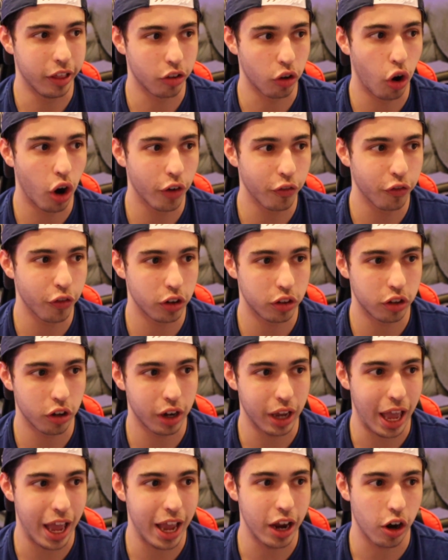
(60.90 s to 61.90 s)
Hartford
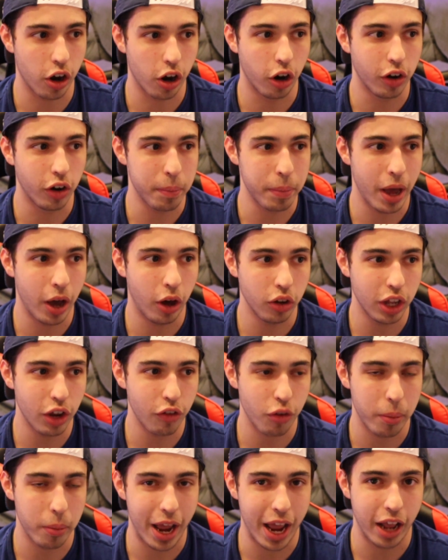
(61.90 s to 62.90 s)
took a early penalty
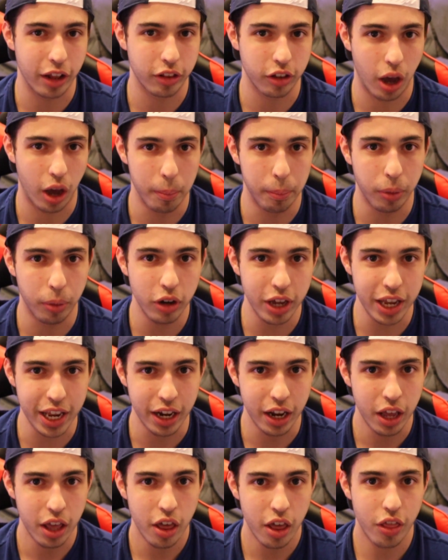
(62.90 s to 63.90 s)
from Anton Bleed
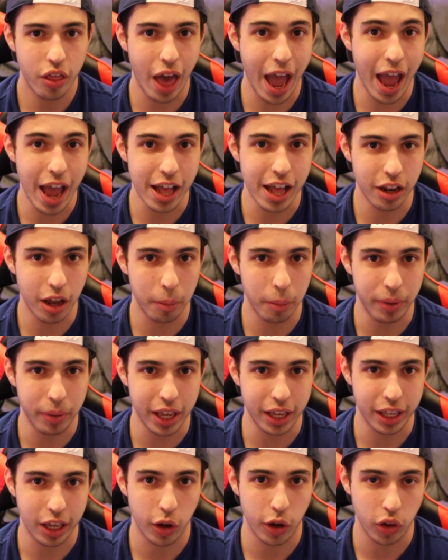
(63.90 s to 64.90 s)
that ended up
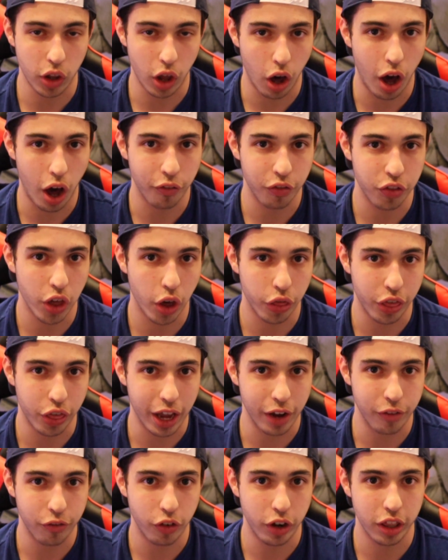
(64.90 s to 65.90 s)
being killed off, though.
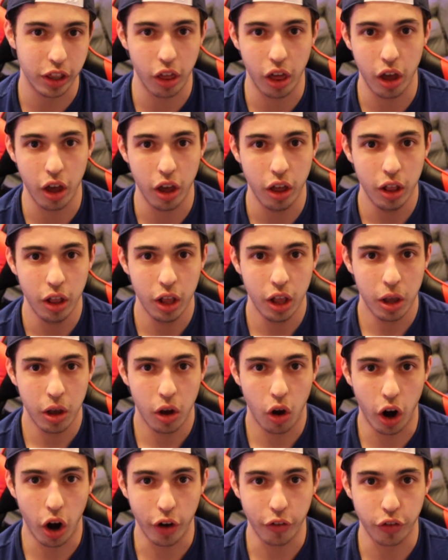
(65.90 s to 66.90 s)
Thankfully, the
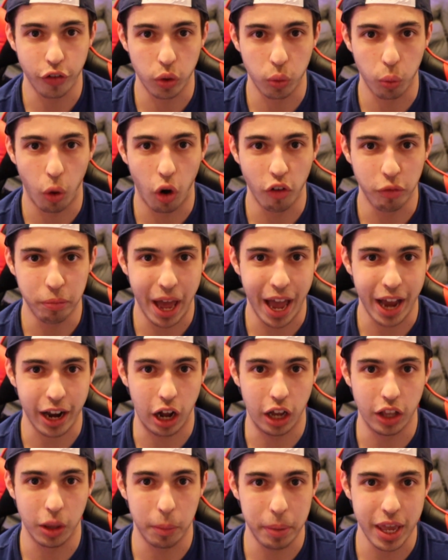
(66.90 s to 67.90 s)
Hartford Wolfpack
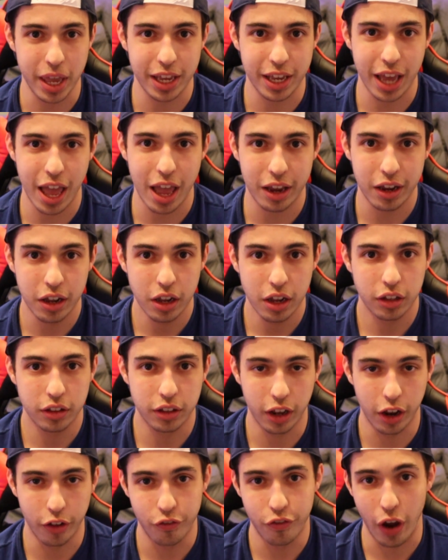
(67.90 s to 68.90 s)
on the PK
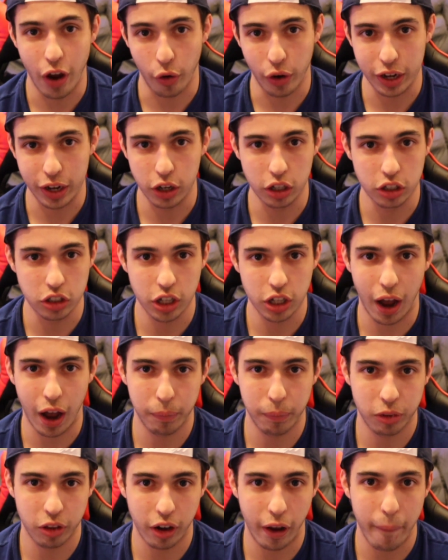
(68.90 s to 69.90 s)
did a very good
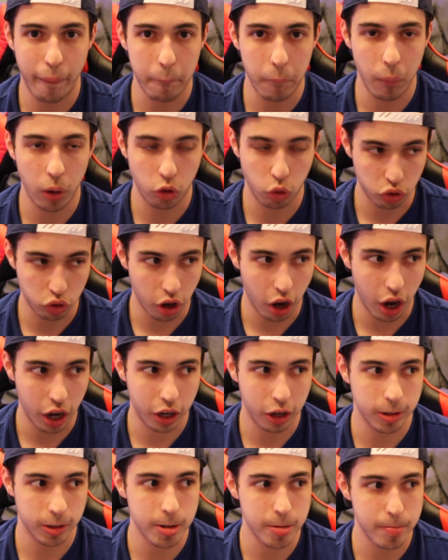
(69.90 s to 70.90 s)
job tonight, which we'll
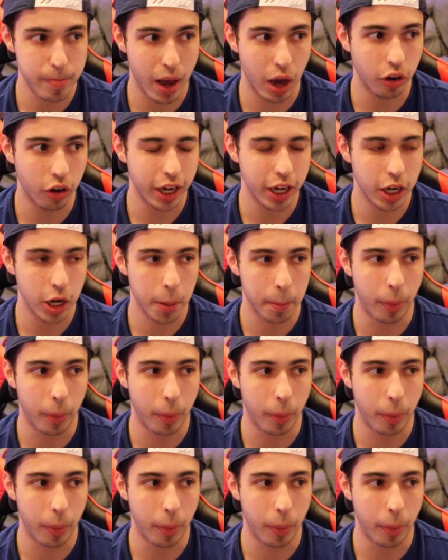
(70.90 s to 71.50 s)
talk about later.